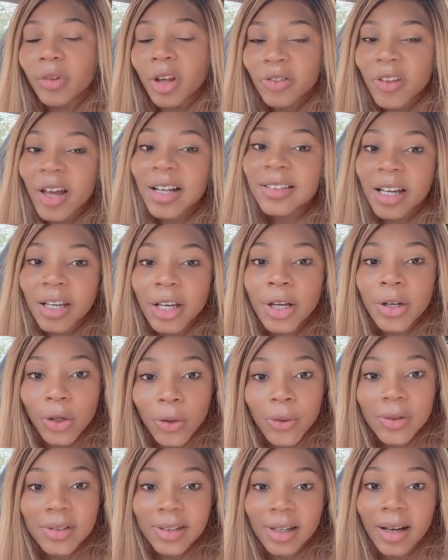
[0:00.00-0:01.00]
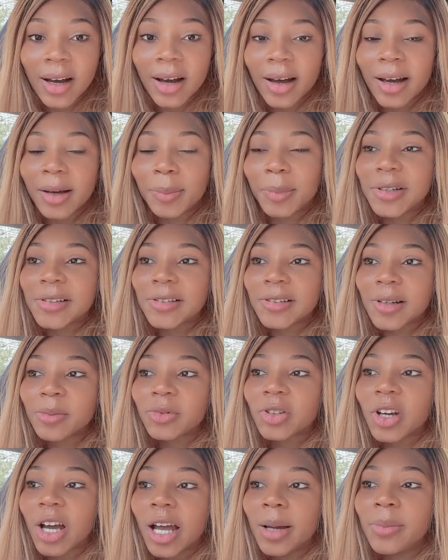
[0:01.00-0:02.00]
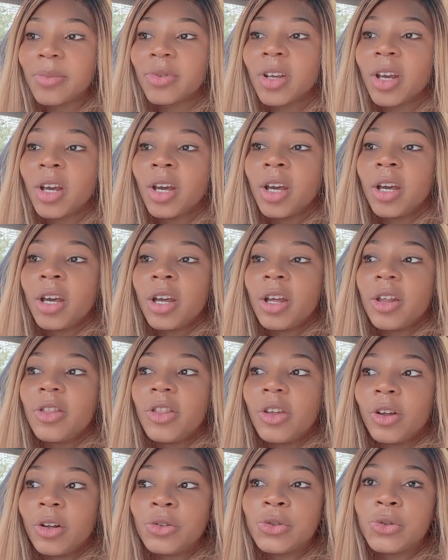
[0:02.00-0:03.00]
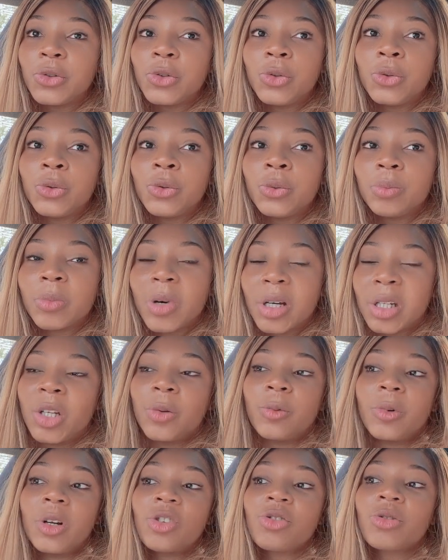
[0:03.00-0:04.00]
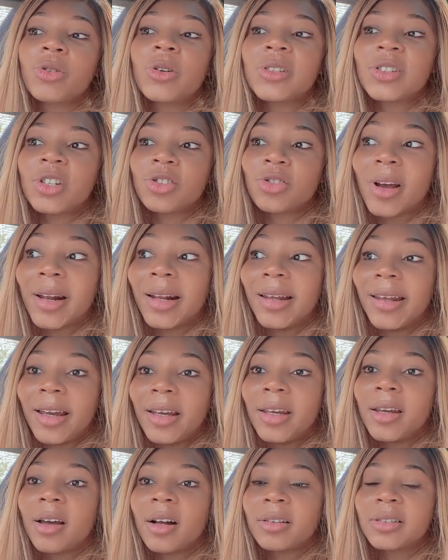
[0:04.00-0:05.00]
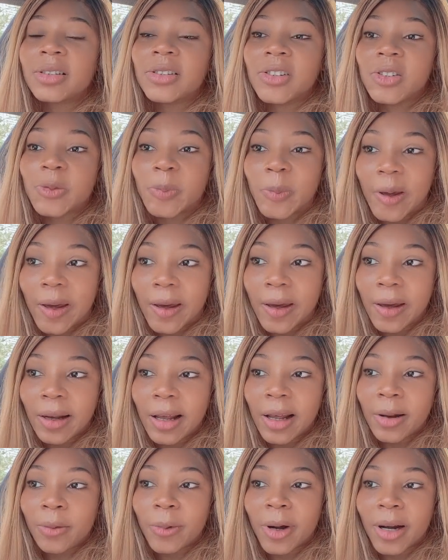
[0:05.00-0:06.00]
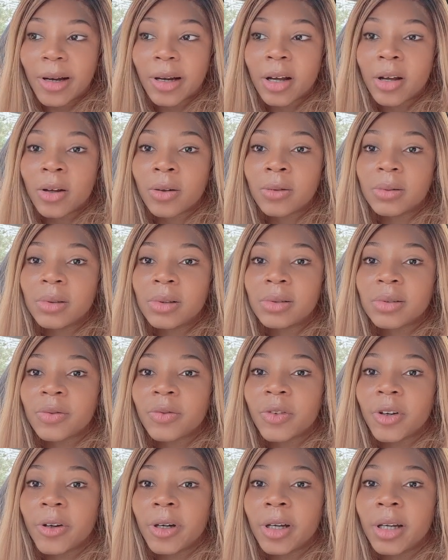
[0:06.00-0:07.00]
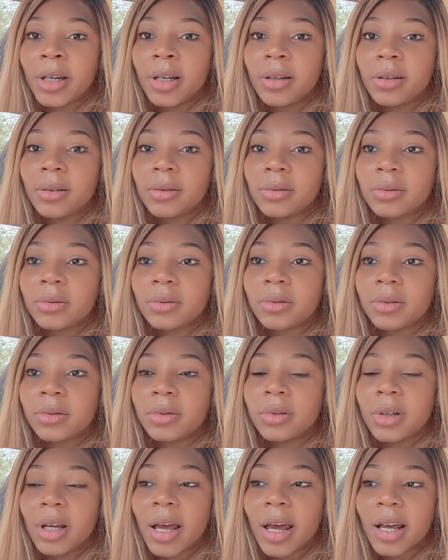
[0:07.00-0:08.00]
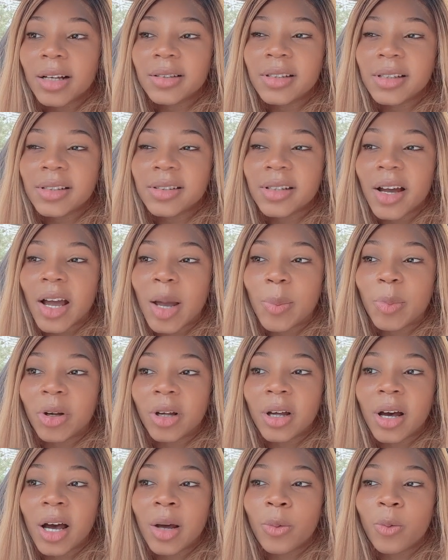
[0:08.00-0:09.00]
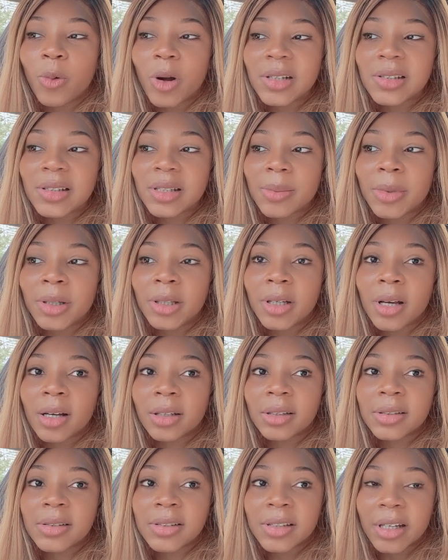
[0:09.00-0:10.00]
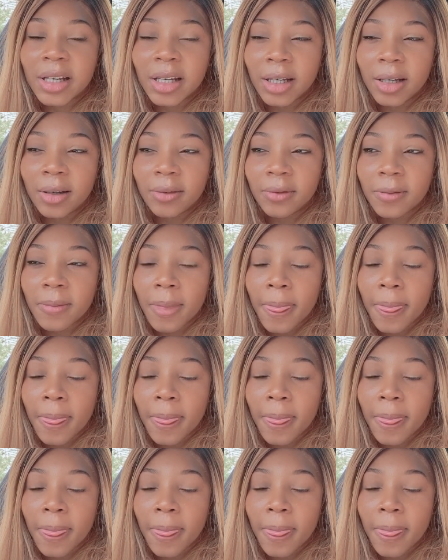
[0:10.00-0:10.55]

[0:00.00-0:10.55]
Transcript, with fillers: that's how you know it's God. But sometimes they'll do money rituals to try to get y'all to spend. And right now is a very hectic time, but God wants some of y'all to save.